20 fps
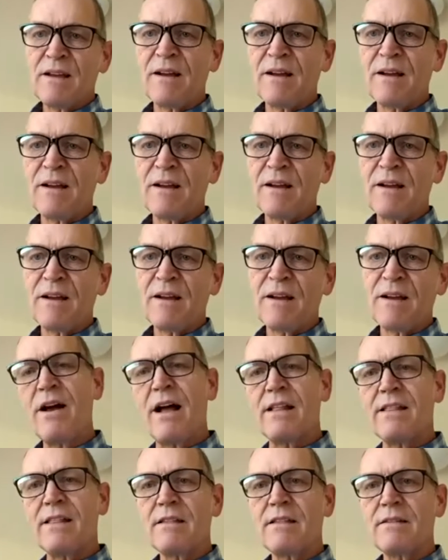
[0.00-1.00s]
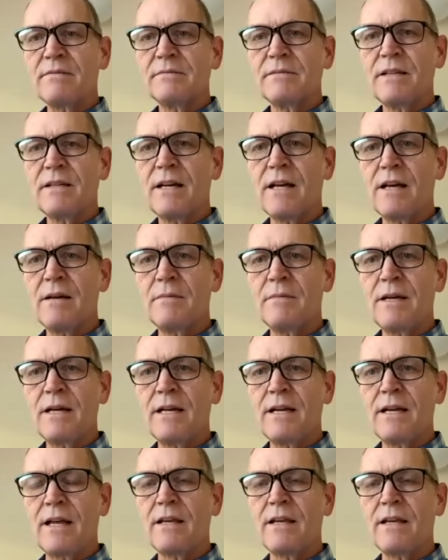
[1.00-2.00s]
are at odds,
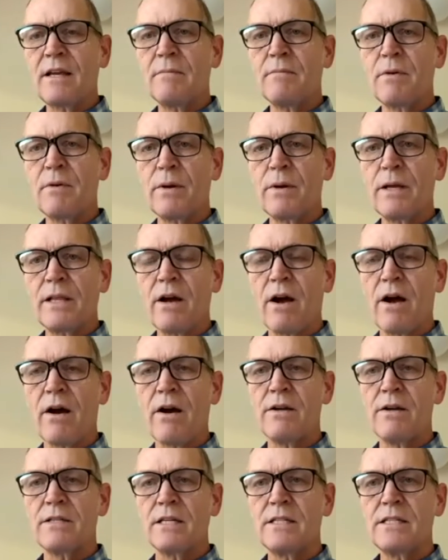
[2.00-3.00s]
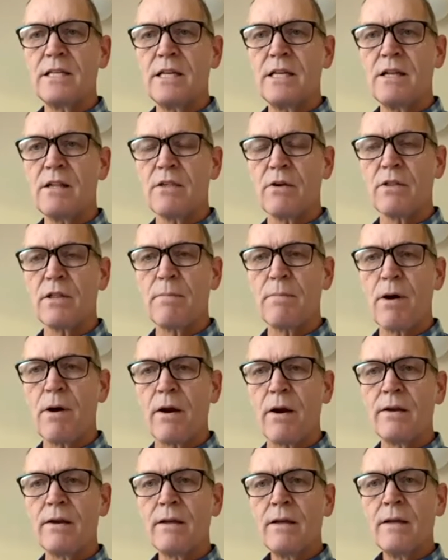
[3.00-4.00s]
and I think it can be really hard to tease those
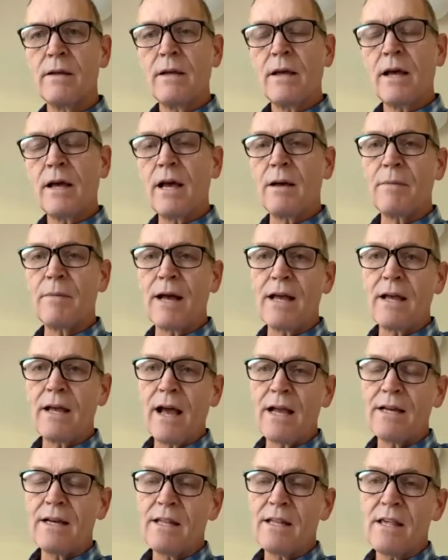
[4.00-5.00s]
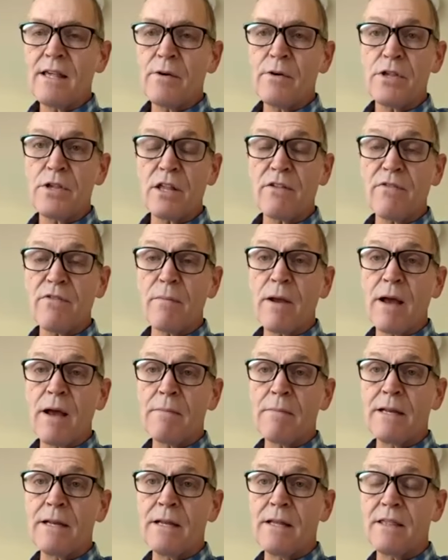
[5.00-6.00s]
apart. I distinguish this from
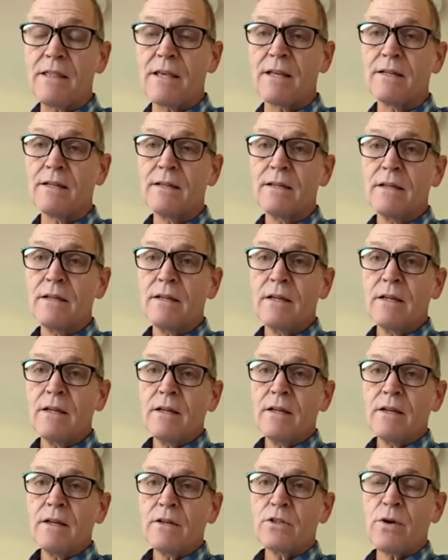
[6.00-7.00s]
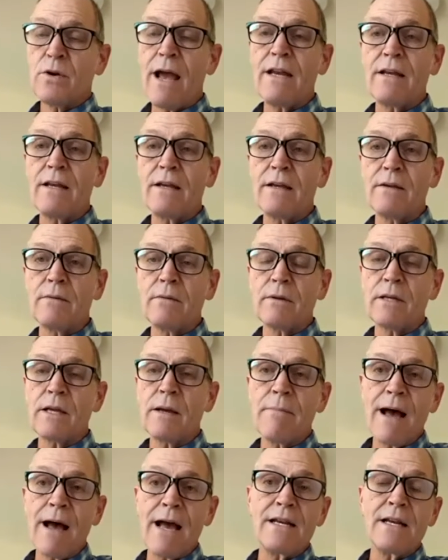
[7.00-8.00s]
companies that try to
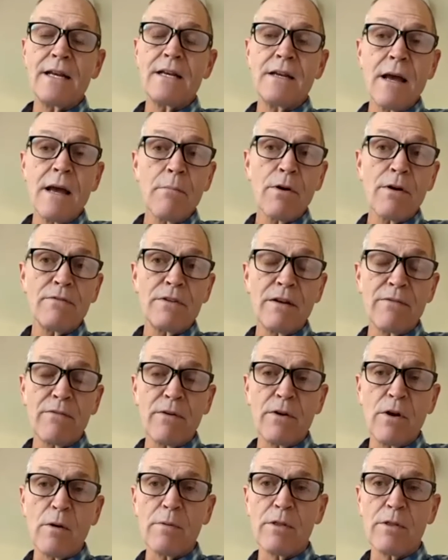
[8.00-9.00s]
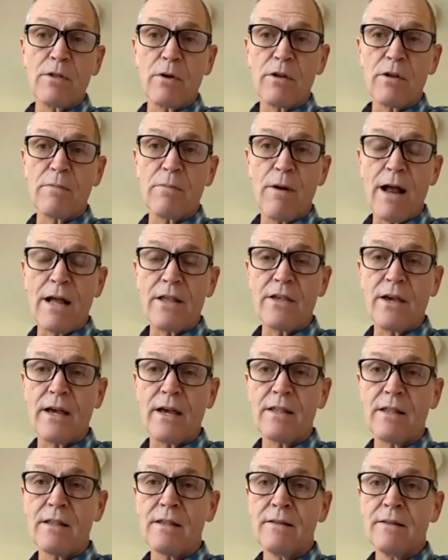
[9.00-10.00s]
combine a number of different open source projects,